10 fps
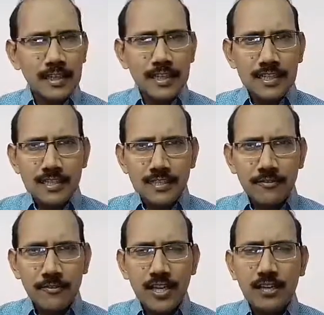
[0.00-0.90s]
it is
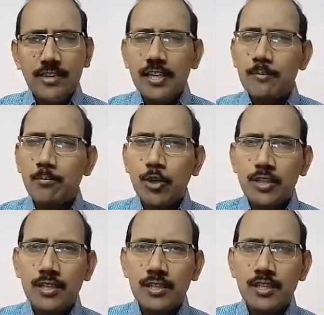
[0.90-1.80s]
very, very
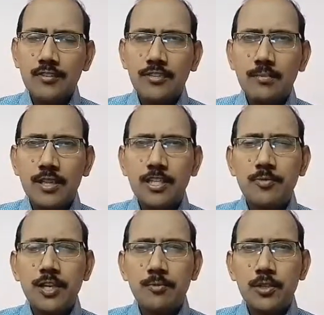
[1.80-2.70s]
important that we must
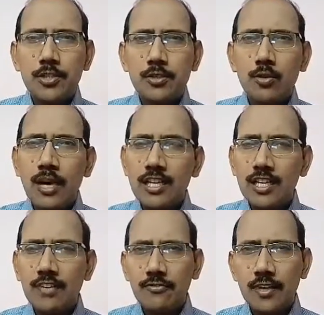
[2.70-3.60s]
be in a position to
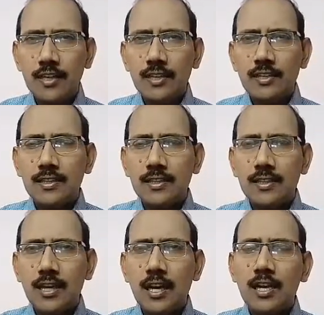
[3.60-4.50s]
identify
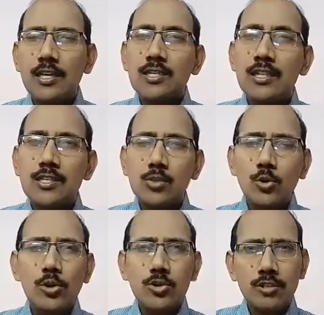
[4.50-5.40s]
the
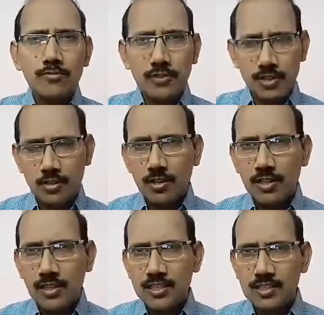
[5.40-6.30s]
solution for all
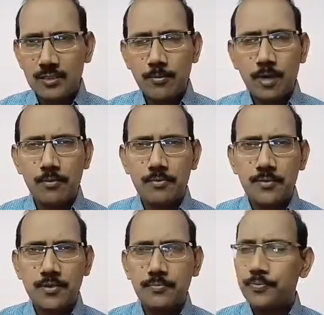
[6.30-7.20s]
these problems.
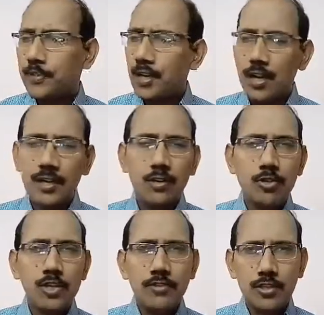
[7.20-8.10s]

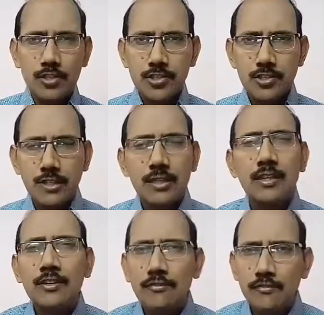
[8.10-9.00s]
Undoubtedly, we understood
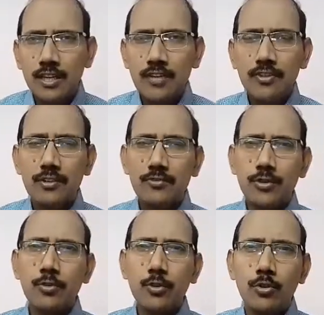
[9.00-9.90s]
wherever we
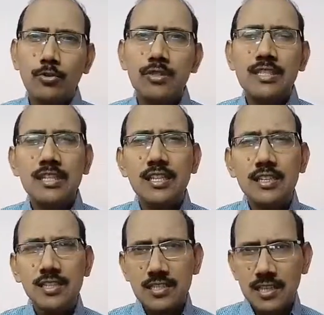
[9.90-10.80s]
go, generally
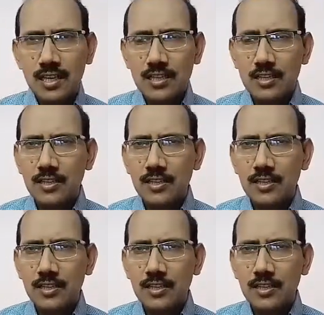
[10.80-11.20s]
they start